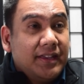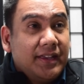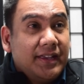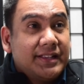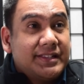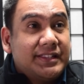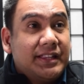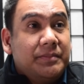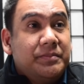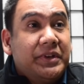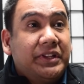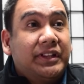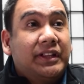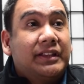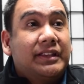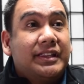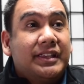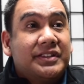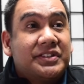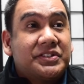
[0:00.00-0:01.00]
It's the
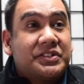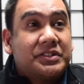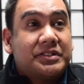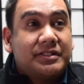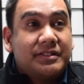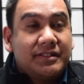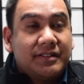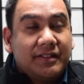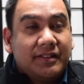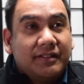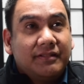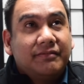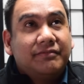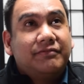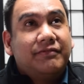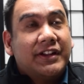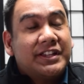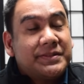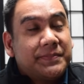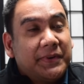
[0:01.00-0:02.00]
Middle East
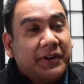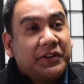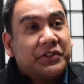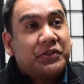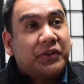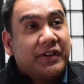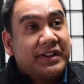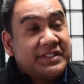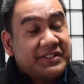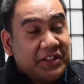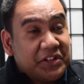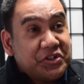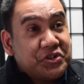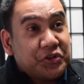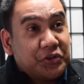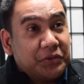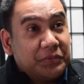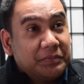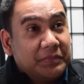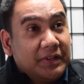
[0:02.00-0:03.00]
Respiratory Syndrome.